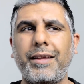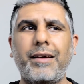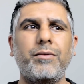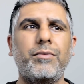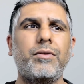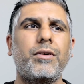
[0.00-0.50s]

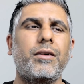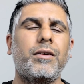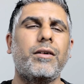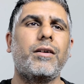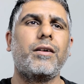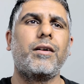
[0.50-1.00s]
Now,
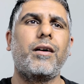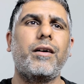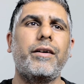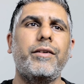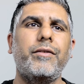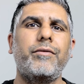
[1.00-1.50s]

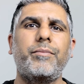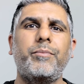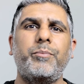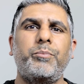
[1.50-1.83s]
I've